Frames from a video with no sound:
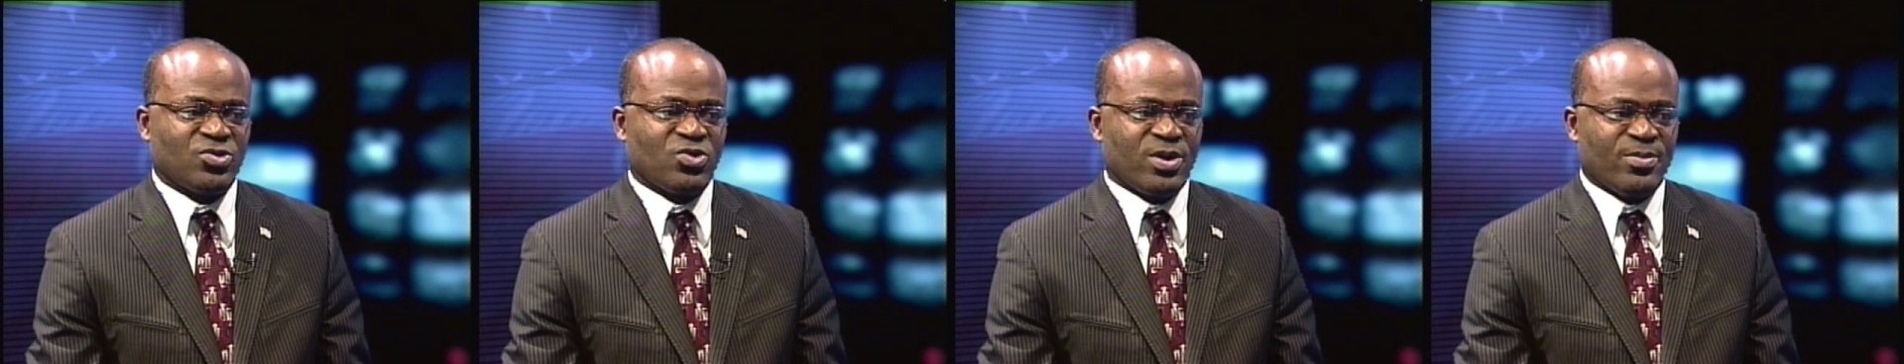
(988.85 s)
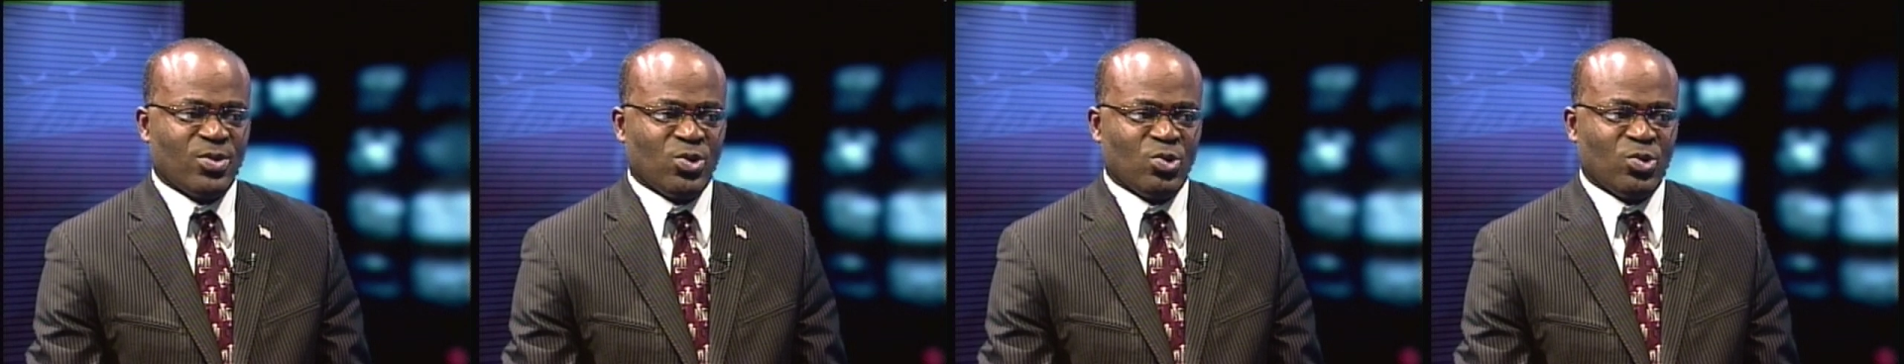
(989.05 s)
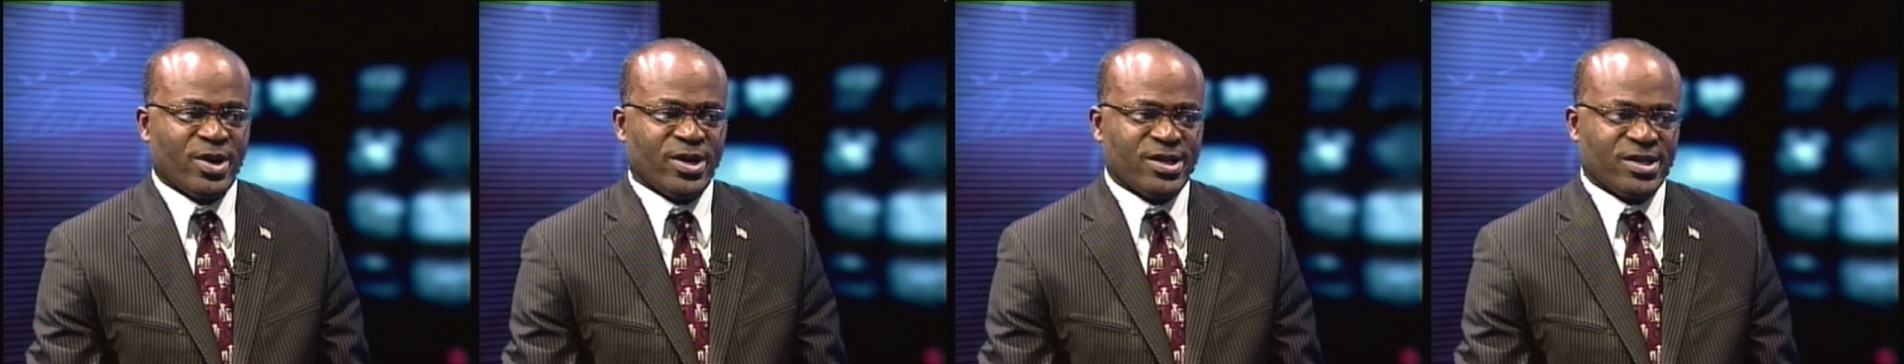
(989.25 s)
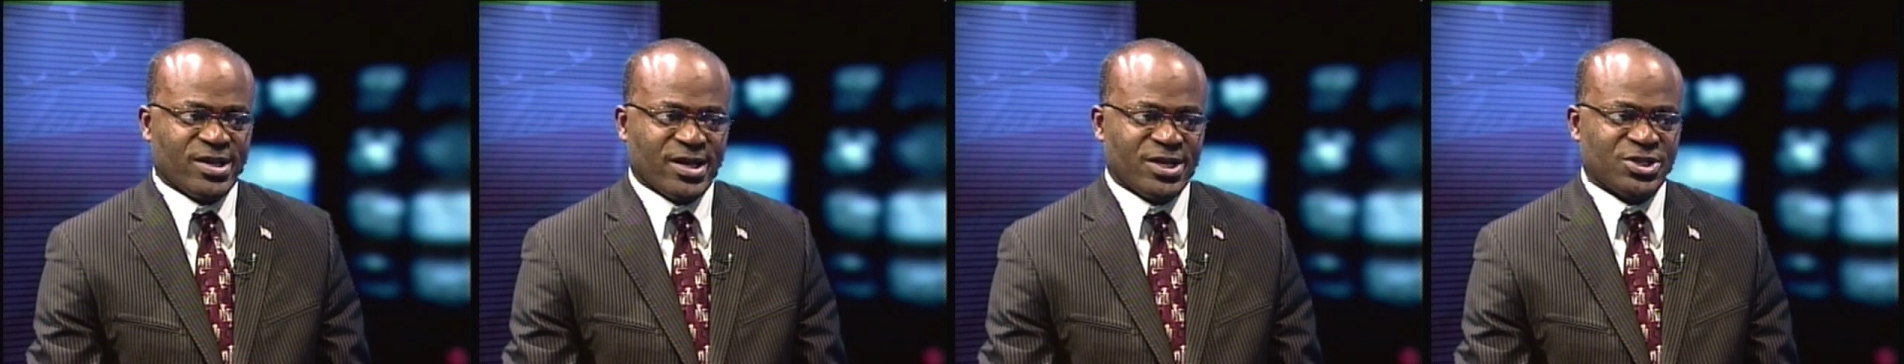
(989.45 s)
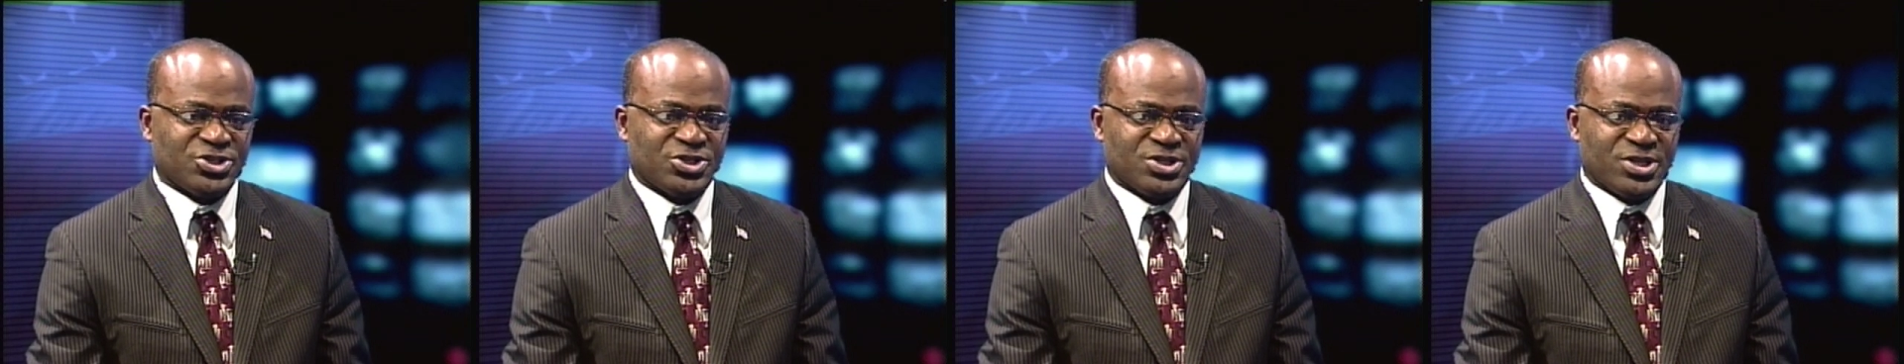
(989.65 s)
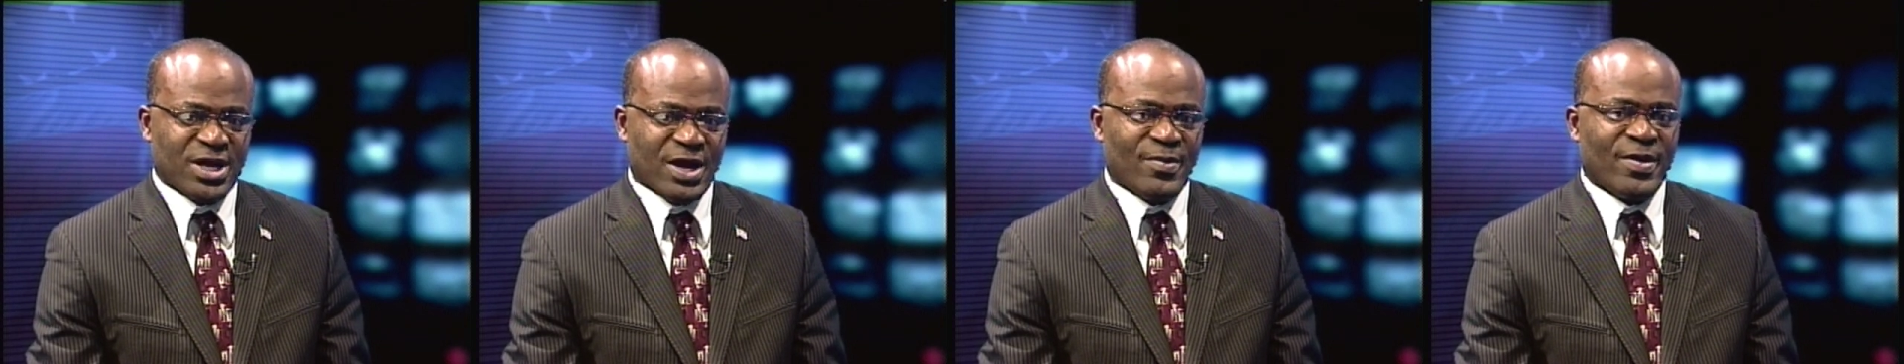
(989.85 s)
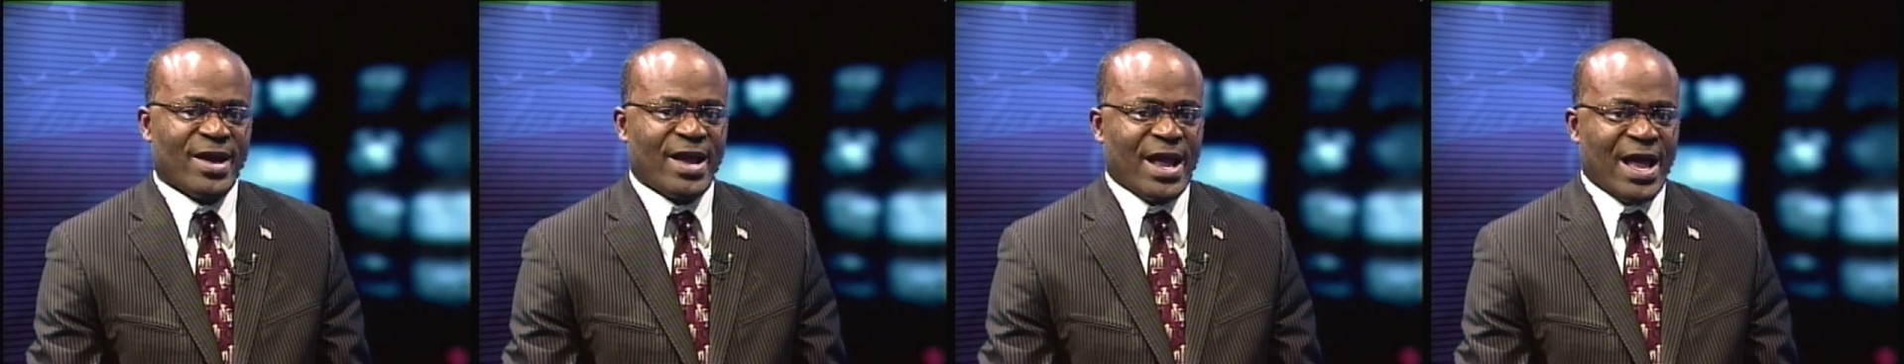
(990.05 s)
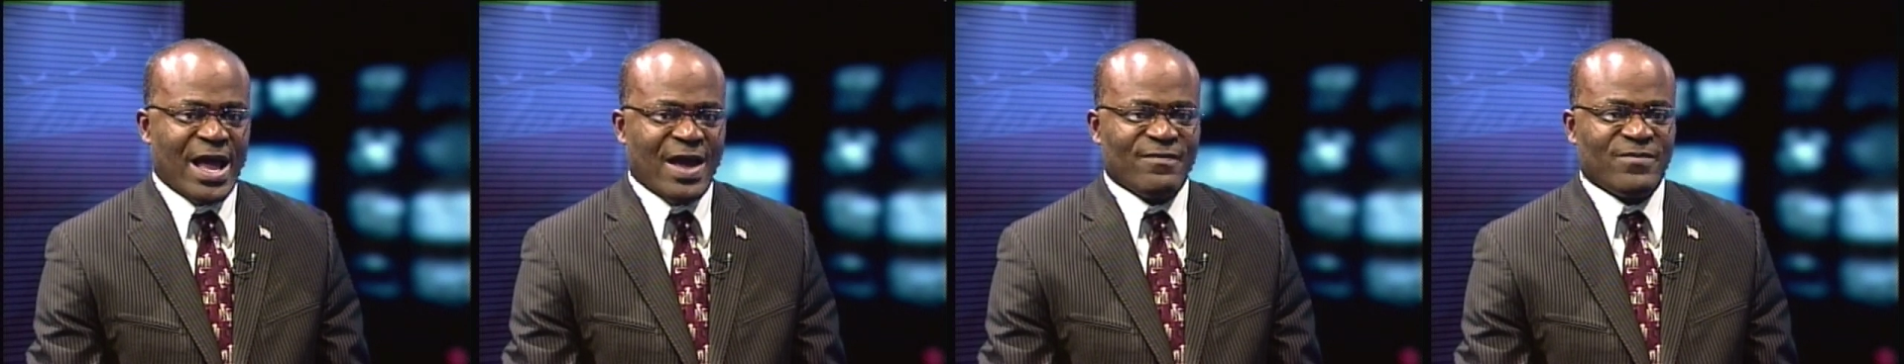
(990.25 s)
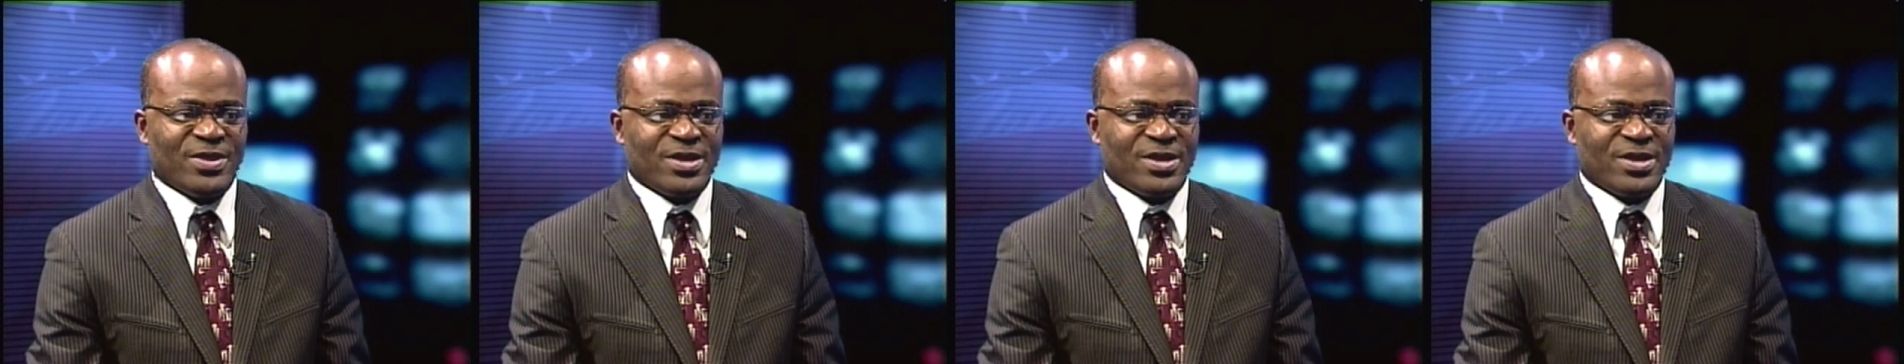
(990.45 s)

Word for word: criminal organization that we have